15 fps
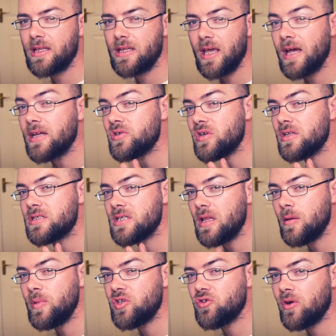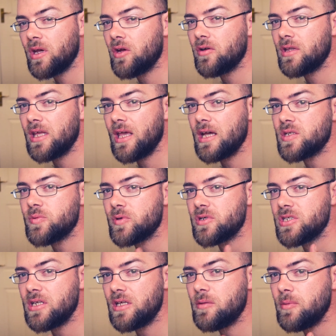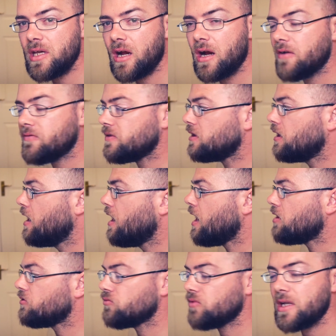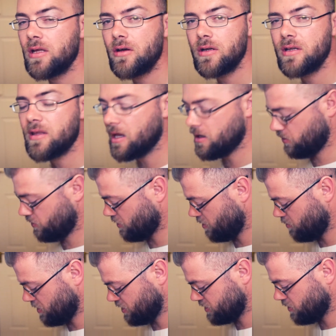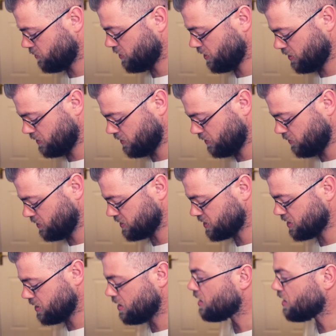at the edge, and it's a little bit trickier at the edge because you need to be careful and really kind of take your time. So what I'm going to do is